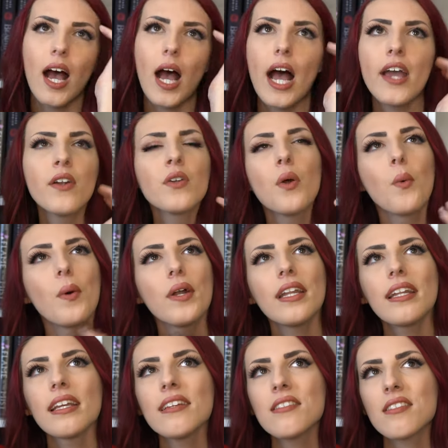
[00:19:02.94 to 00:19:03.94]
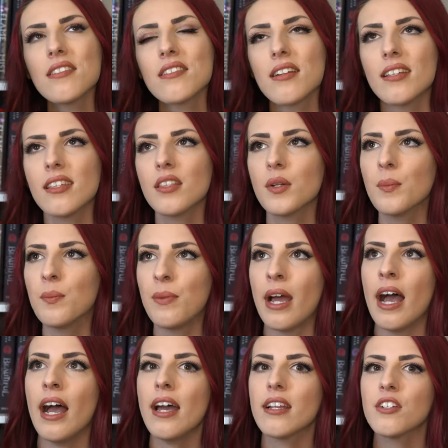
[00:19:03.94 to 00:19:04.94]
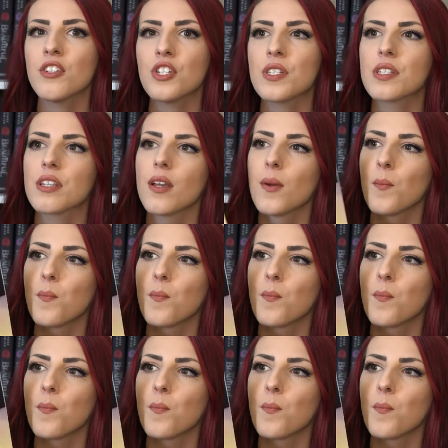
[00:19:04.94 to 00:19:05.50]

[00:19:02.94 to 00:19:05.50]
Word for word: I don't know what it is. It's not that they're bad, it's just